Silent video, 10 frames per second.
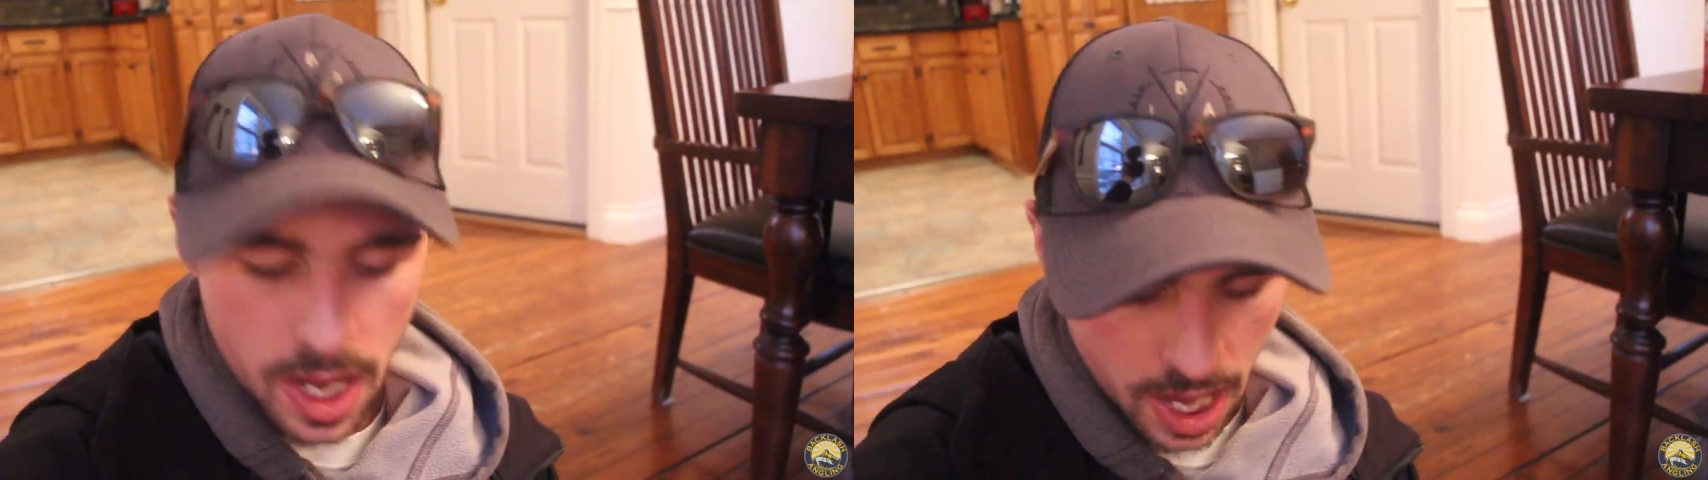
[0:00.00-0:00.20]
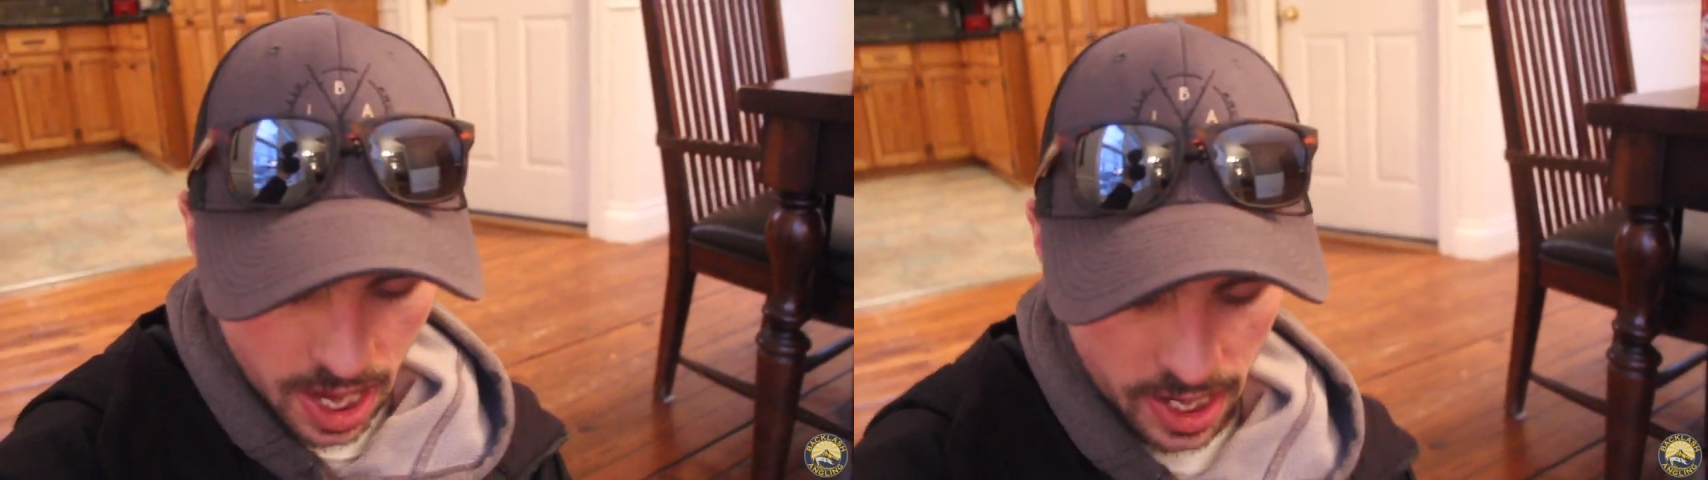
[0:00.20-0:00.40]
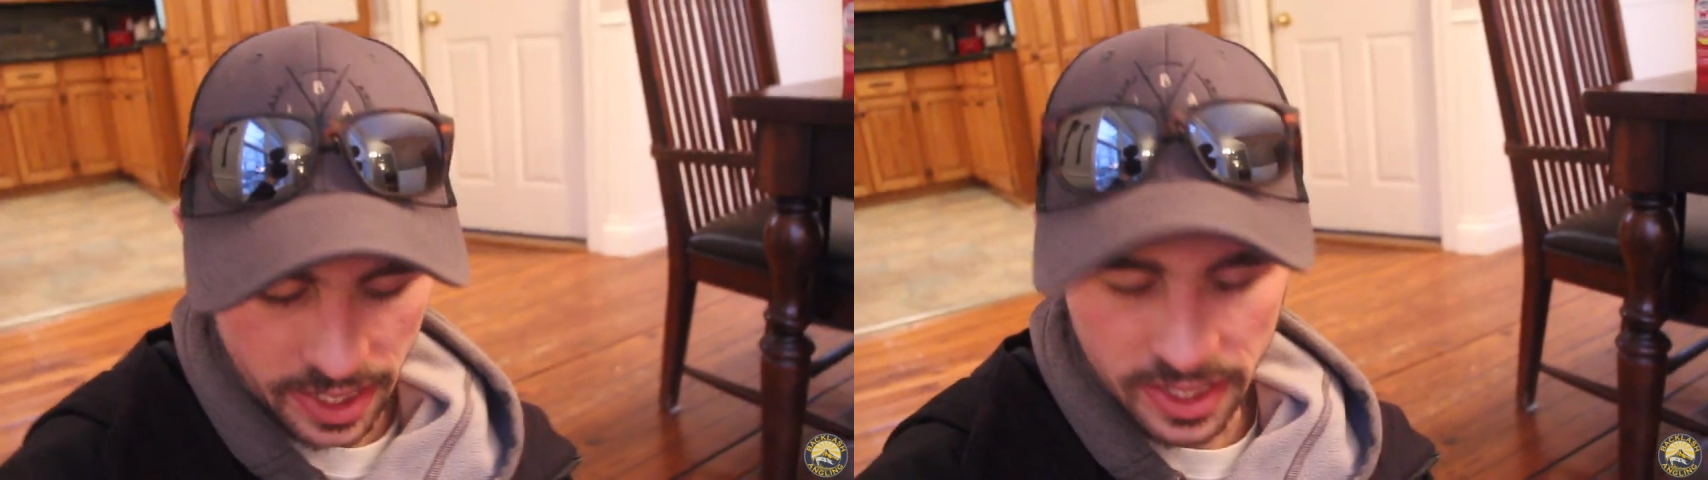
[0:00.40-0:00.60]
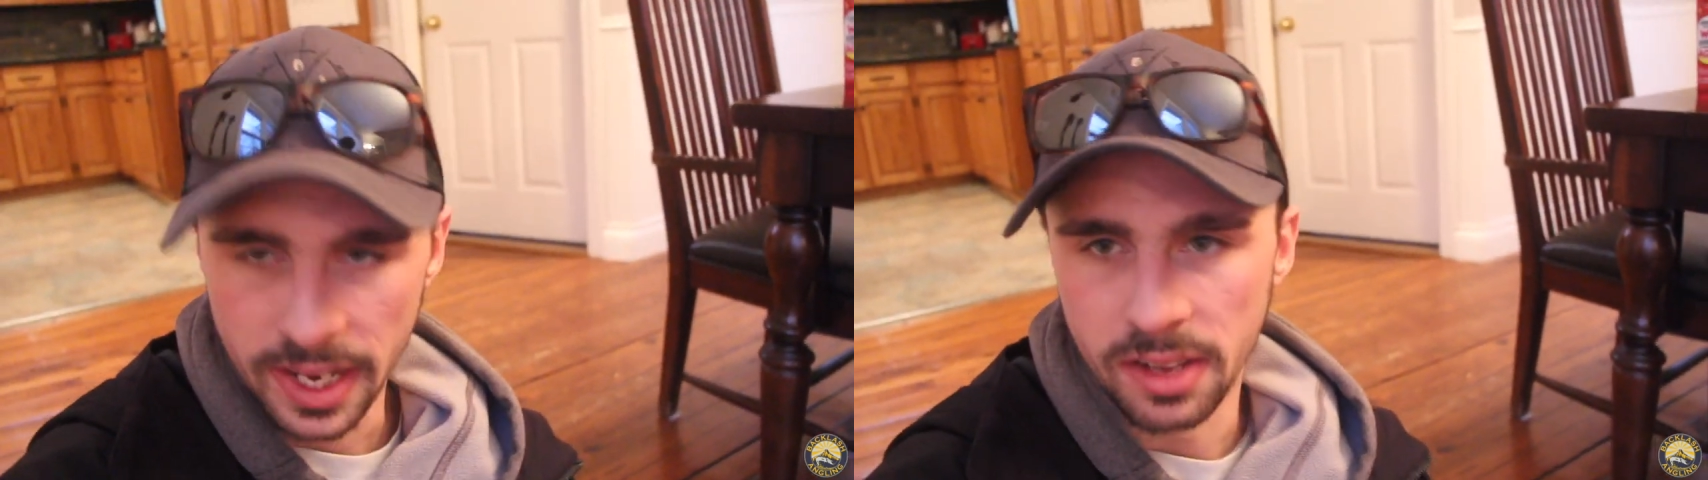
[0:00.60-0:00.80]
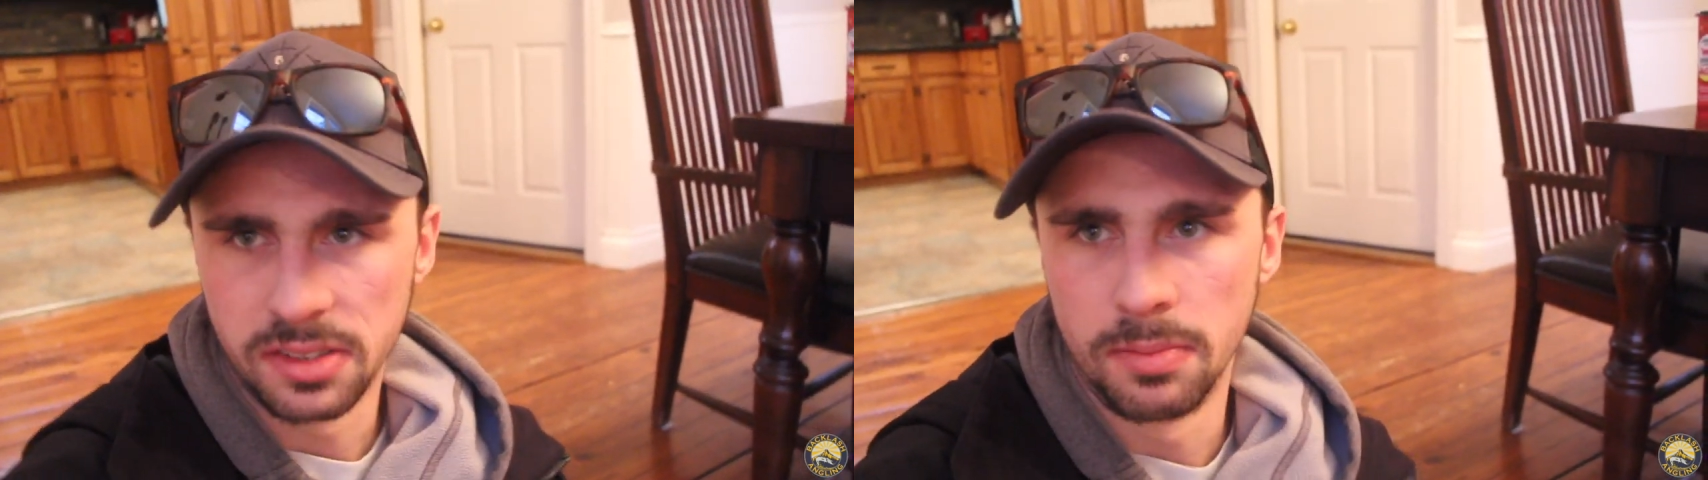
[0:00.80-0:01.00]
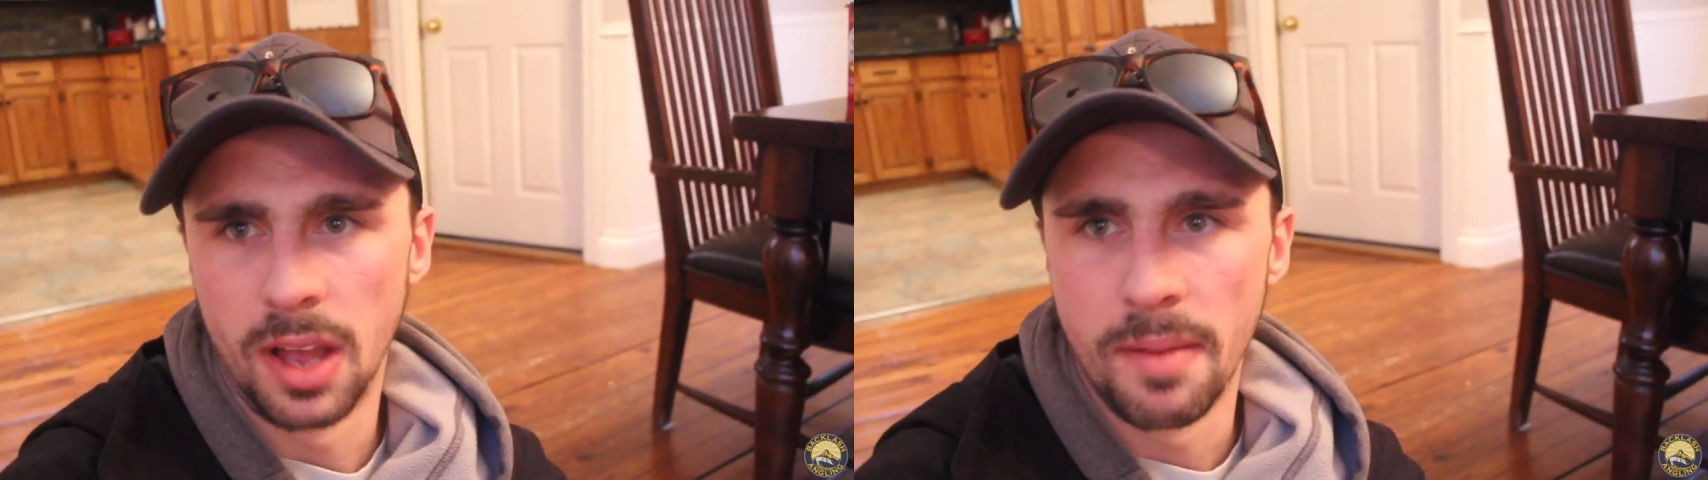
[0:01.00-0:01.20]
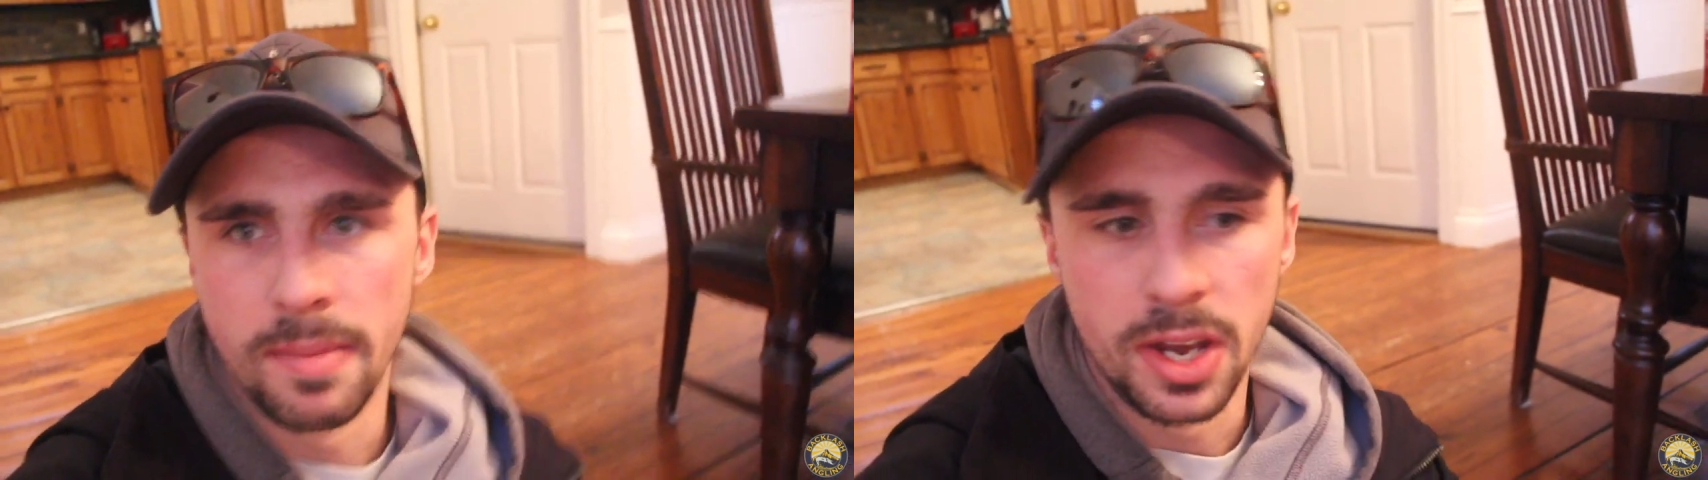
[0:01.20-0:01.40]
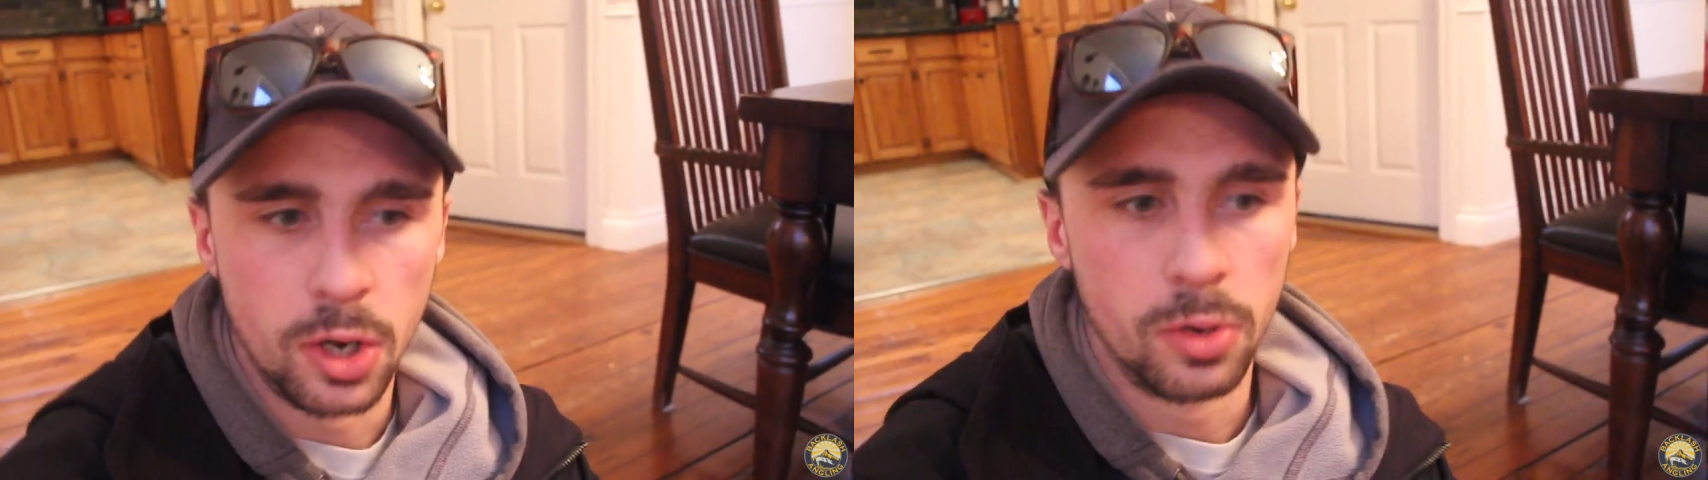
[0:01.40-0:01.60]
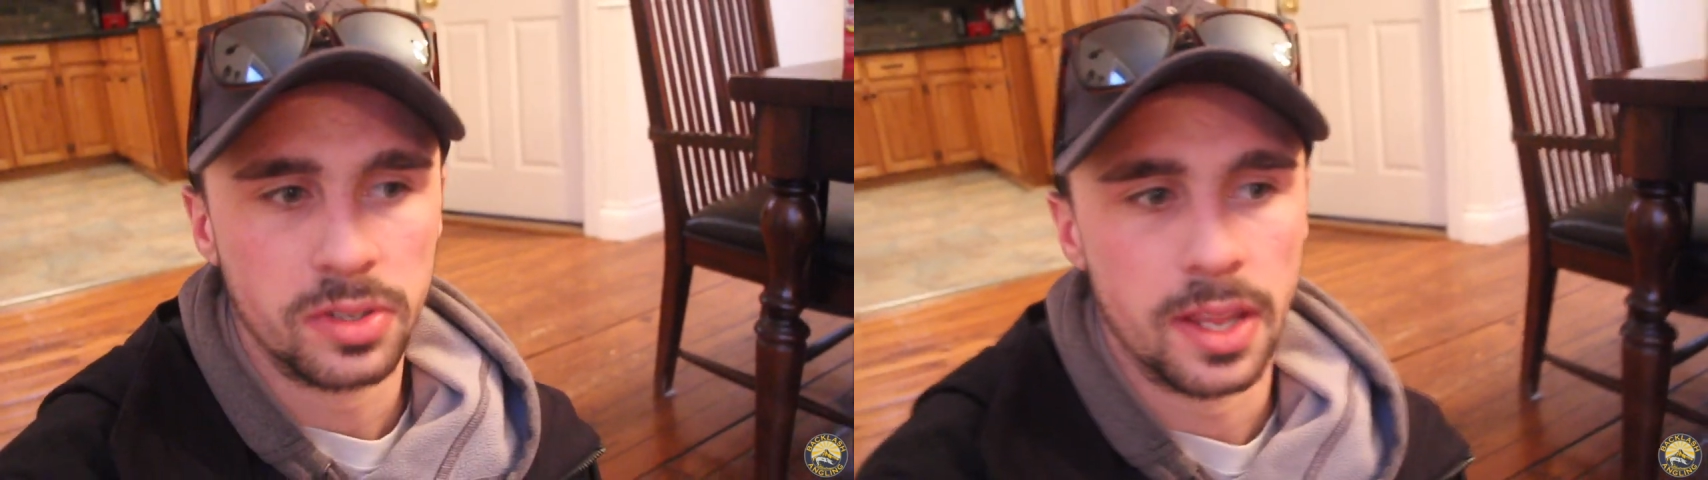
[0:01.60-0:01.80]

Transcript: uh, get down some live minnows,